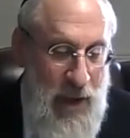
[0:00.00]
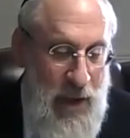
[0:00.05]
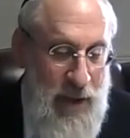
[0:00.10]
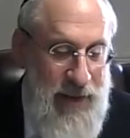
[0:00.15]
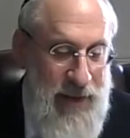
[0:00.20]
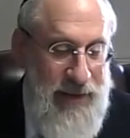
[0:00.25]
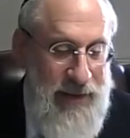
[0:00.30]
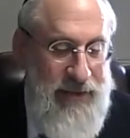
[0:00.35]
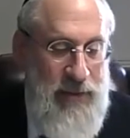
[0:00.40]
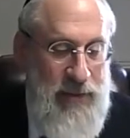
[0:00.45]

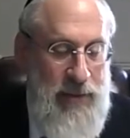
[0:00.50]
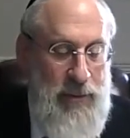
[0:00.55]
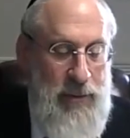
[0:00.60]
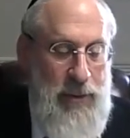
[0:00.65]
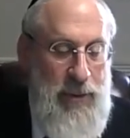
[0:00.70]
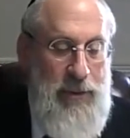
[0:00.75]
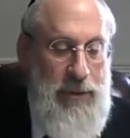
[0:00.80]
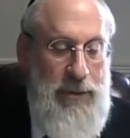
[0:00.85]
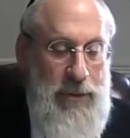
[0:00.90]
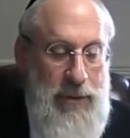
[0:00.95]
That's
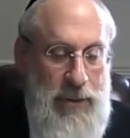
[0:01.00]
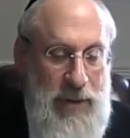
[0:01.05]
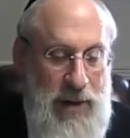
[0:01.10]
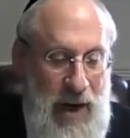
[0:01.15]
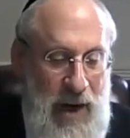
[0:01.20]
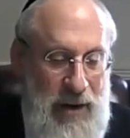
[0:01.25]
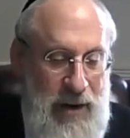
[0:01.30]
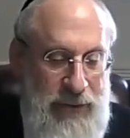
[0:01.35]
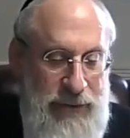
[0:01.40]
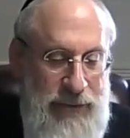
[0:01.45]
with
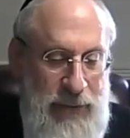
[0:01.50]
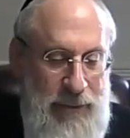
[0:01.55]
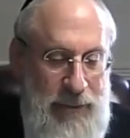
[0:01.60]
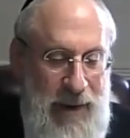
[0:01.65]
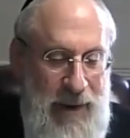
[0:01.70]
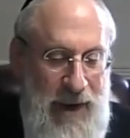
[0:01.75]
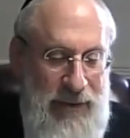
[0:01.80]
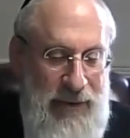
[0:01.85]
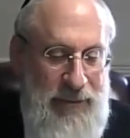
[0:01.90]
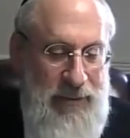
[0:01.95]
regards to
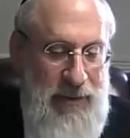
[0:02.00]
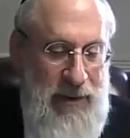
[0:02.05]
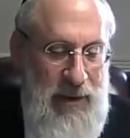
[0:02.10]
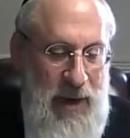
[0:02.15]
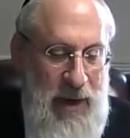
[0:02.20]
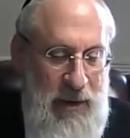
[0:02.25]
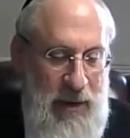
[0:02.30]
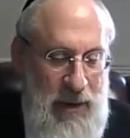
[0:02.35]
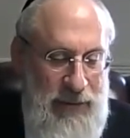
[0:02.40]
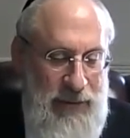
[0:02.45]
pas. But
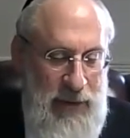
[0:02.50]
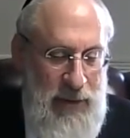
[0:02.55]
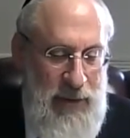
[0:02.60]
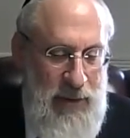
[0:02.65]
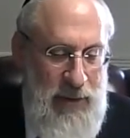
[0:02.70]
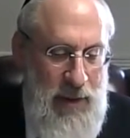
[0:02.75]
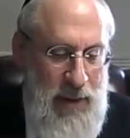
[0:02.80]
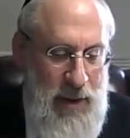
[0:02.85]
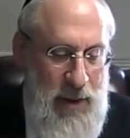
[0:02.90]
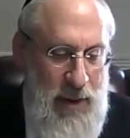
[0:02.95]

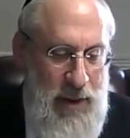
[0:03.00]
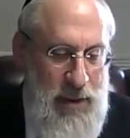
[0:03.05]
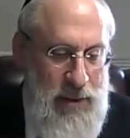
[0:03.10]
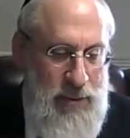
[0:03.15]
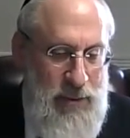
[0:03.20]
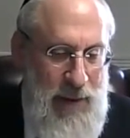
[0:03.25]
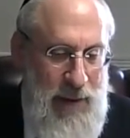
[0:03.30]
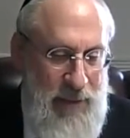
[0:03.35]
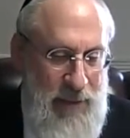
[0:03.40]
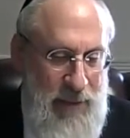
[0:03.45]
however, the
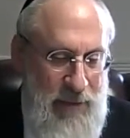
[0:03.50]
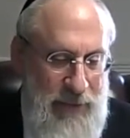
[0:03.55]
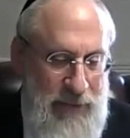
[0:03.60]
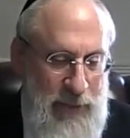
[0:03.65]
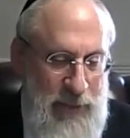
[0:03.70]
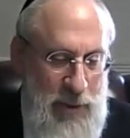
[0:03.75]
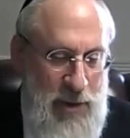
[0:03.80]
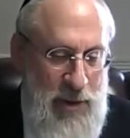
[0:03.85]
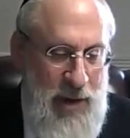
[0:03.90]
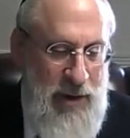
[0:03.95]
Rambam a
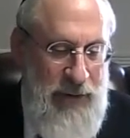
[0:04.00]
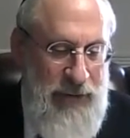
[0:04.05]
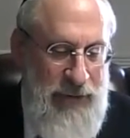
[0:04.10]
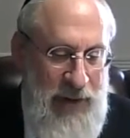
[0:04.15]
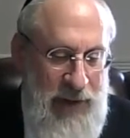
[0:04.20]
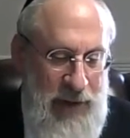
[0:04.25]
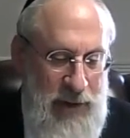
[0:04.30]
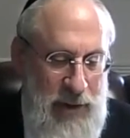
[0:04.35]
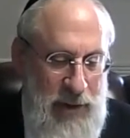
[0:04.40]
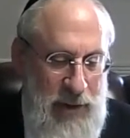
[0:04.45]
few halachas
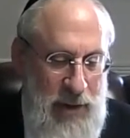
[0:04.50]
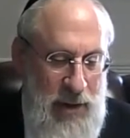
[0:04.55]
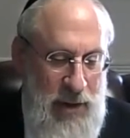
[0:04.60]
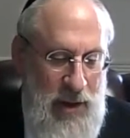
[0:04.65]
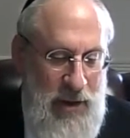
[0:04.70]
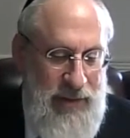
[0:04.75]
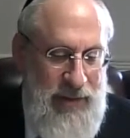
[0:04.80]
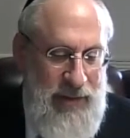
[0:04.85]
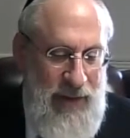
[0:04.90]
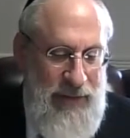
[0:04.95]
later,
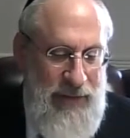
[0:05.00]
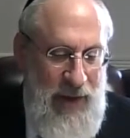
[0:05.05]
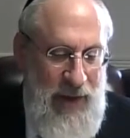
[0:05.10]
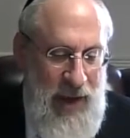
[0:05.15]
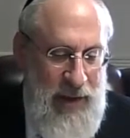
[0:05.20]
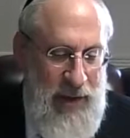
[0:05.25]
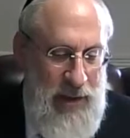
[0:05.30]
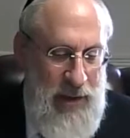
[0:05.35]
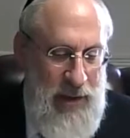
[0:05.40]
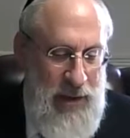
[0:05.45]
halacha tes
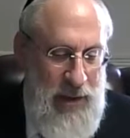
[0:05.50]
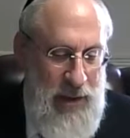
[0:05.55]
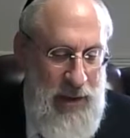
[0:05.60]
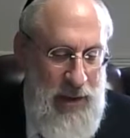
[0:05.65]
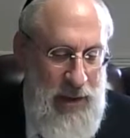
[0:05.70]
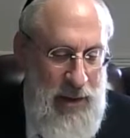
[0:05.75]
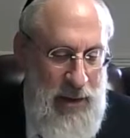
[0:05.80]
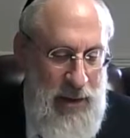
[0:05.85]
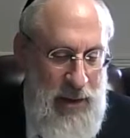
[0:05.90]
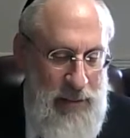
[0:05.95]
zayin,
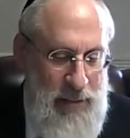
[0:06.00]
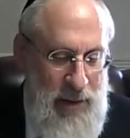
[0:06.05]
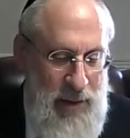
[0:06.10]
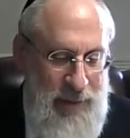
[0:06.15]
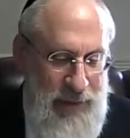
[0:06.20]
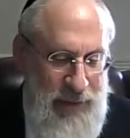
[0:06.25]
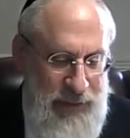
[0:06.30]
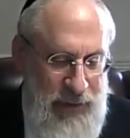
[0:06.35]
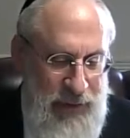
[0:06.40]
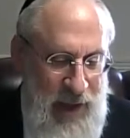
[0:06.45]
by
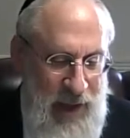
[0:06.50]
bishul